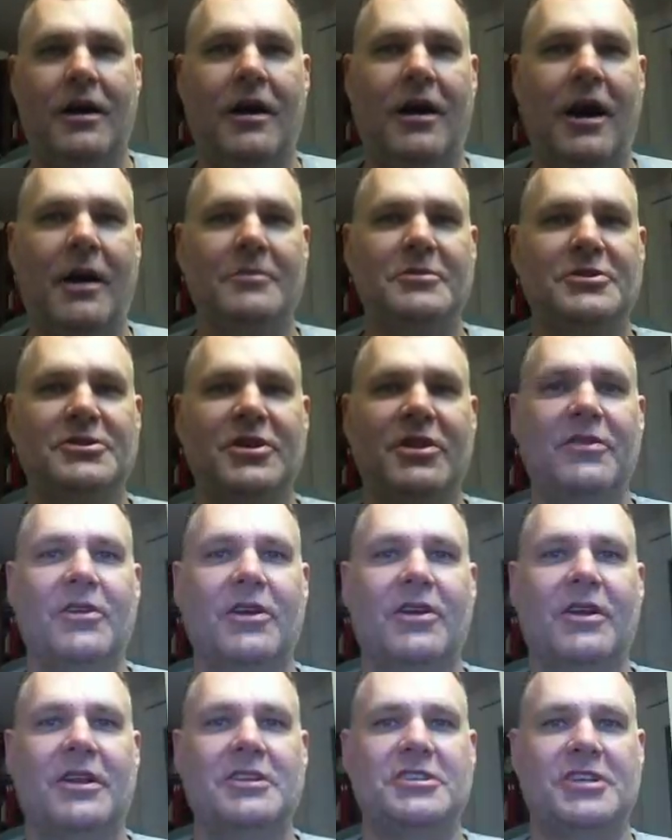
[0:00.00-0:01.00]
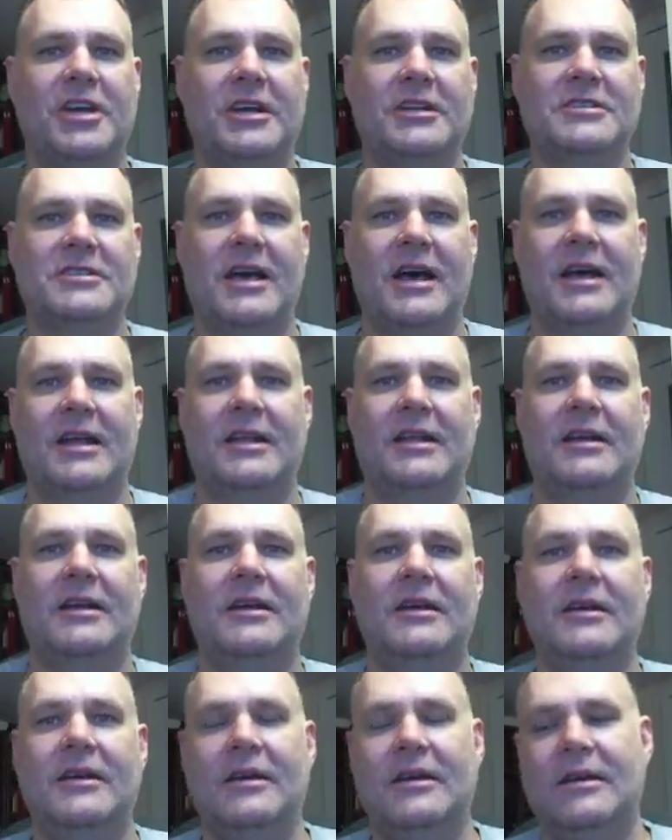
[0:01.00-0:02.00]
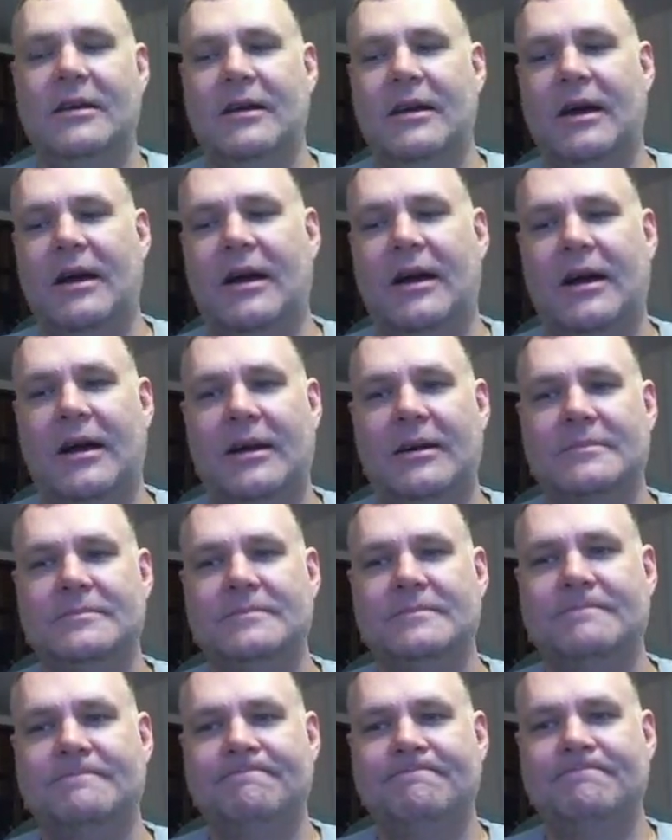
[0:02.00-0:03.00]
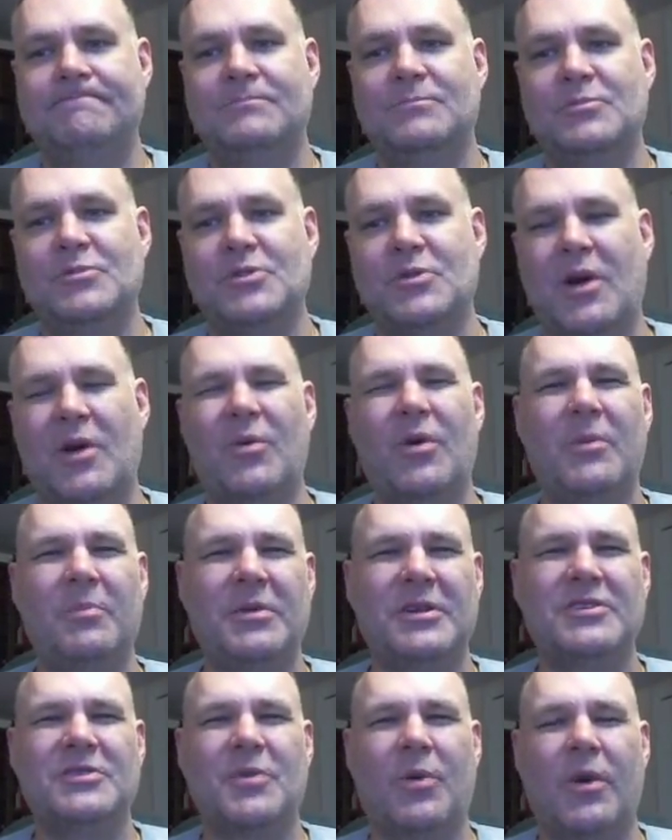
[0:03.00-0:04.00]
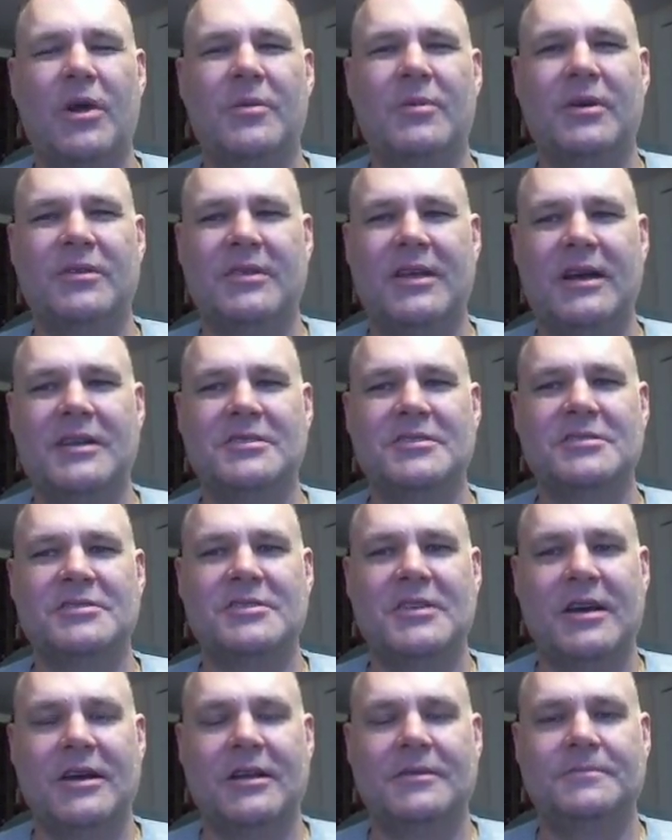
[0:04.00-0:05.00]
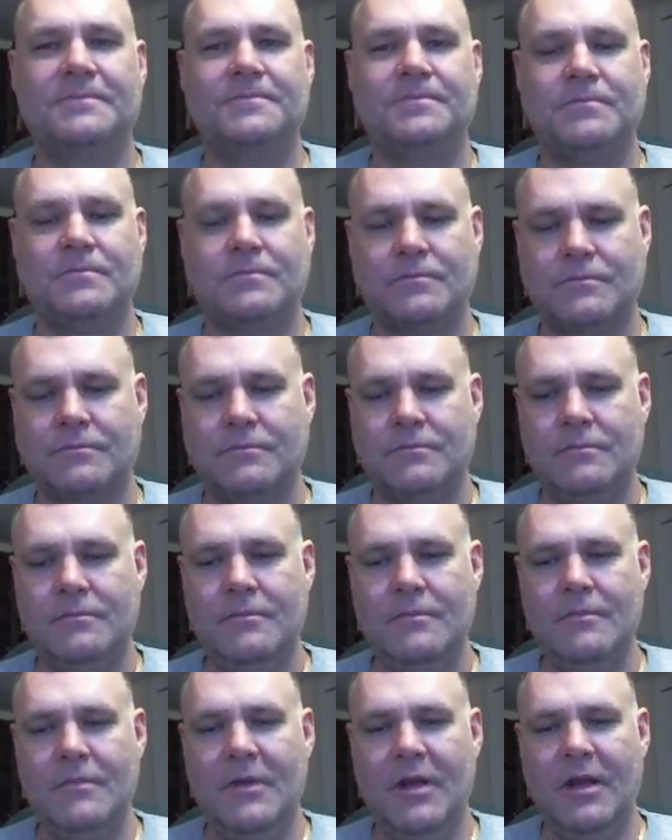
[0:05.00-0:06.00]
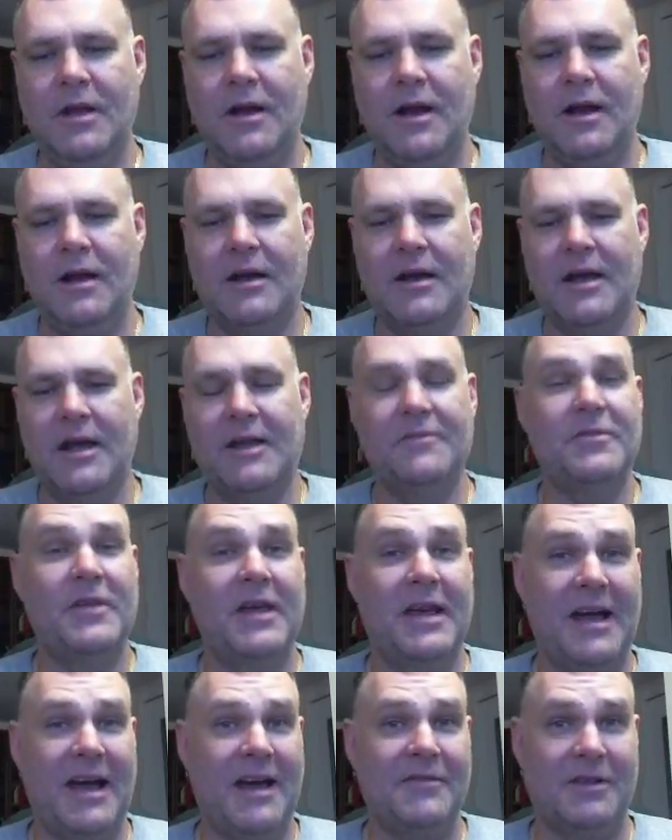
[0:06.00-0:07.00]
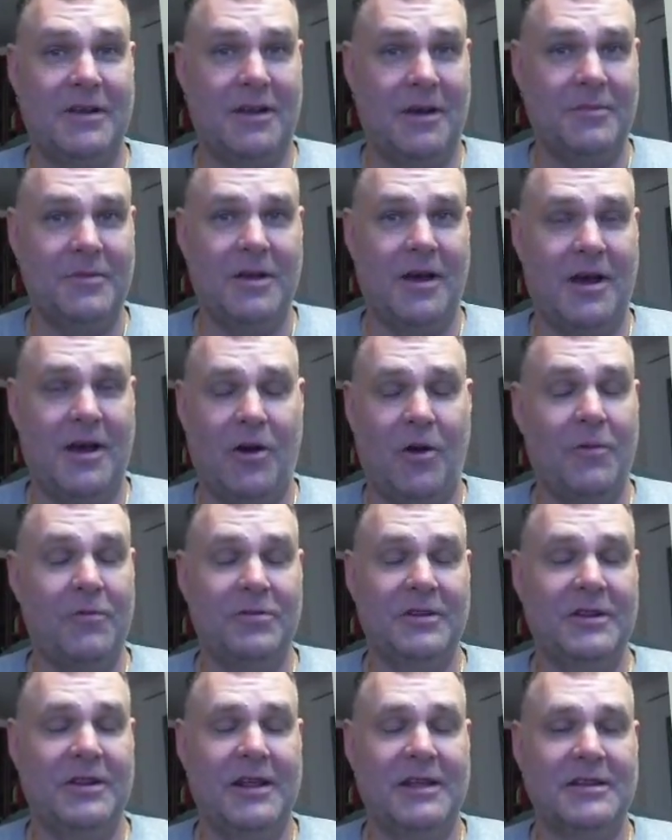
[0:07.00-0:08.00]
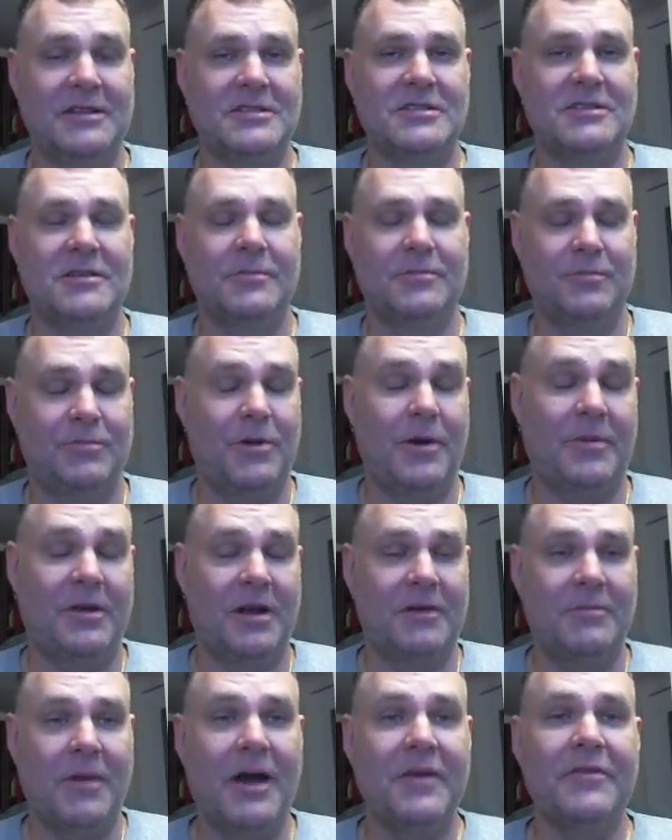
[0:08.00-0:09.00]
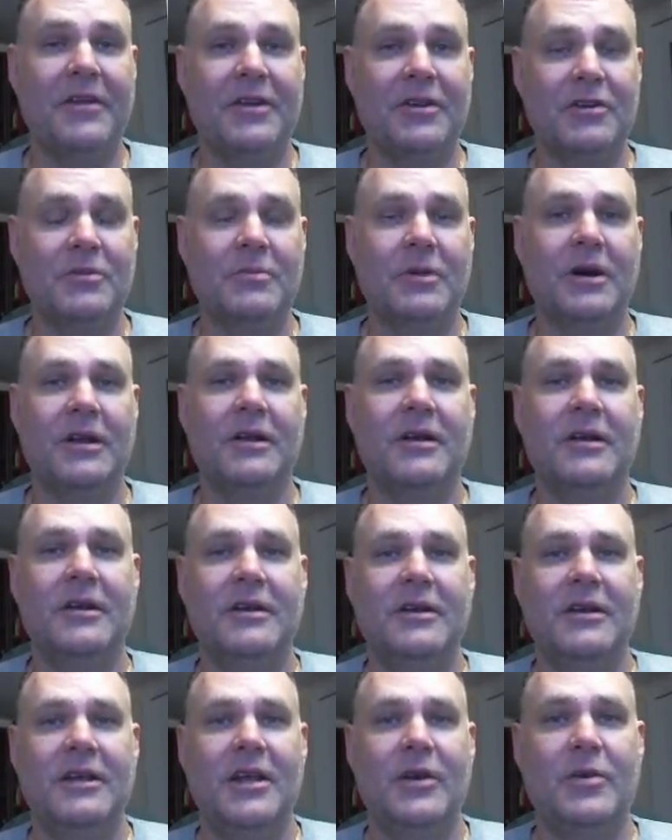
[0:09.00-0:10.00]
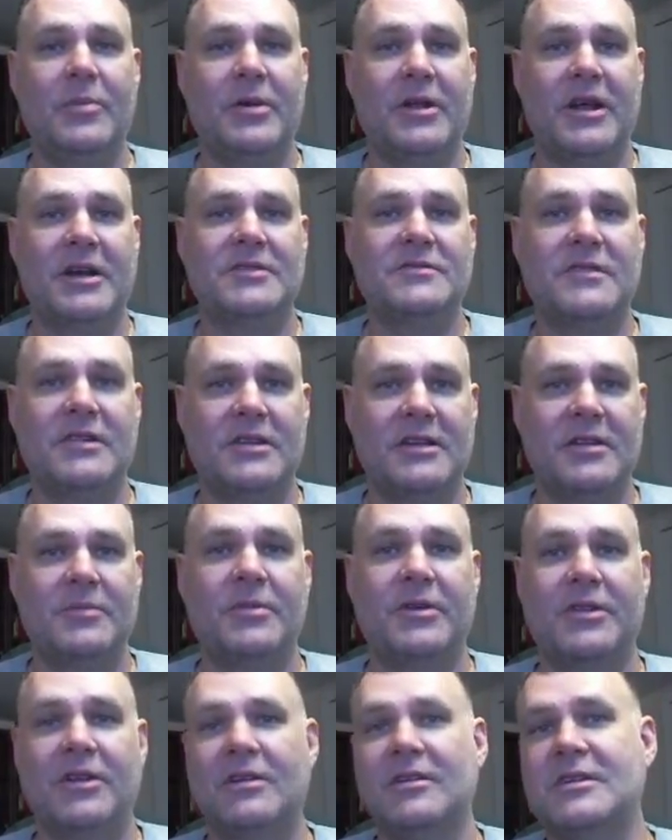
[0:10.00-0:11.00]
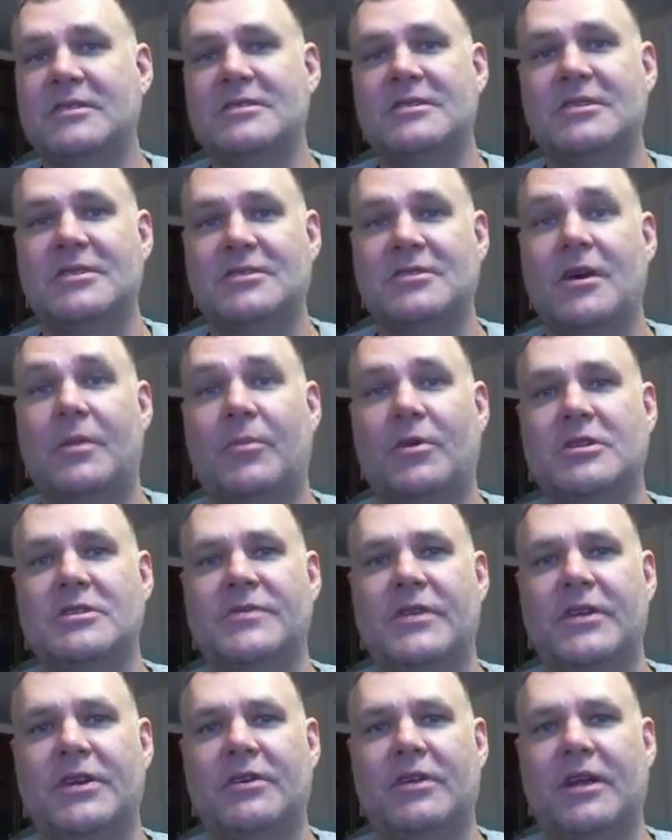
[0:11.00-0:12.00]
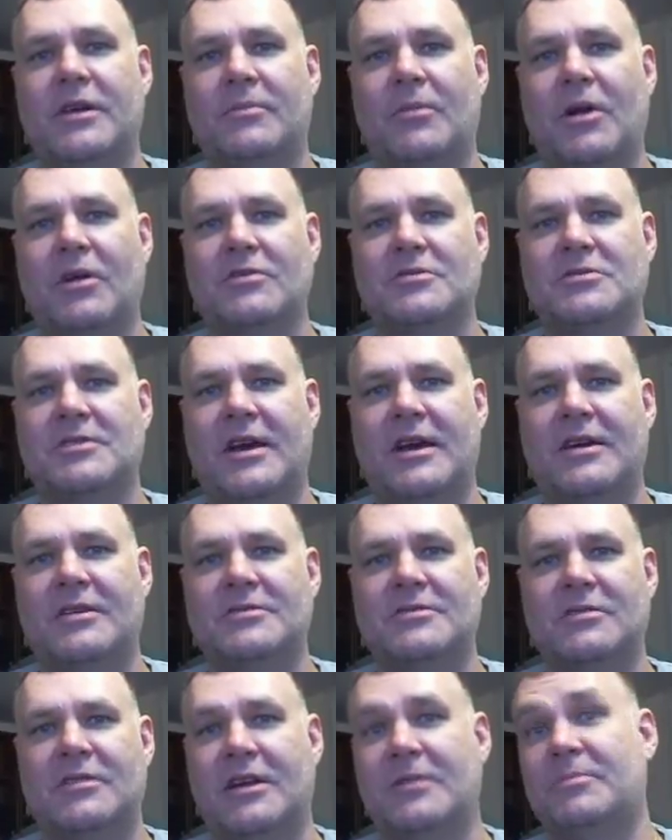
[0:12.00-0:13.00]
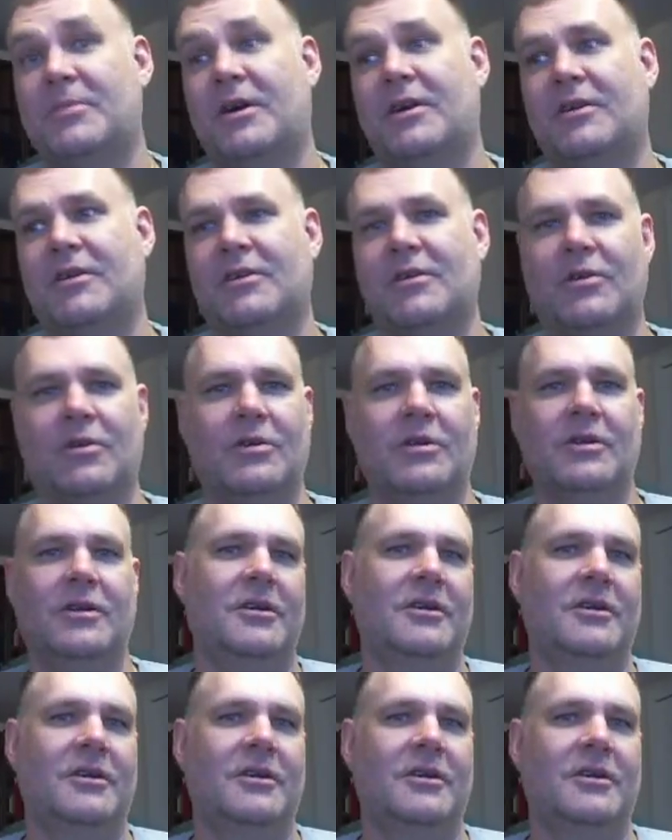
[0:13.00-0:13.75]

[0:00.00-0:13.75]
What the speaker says: I'm sure they're going to change that. So I wouldn't be too worried about that just yet. And if they haven't, I mean, hopefully they listen to, probably not my video, but it would be nice if they did, but they'll listen to someone's video like Marco Styles or like Butter or,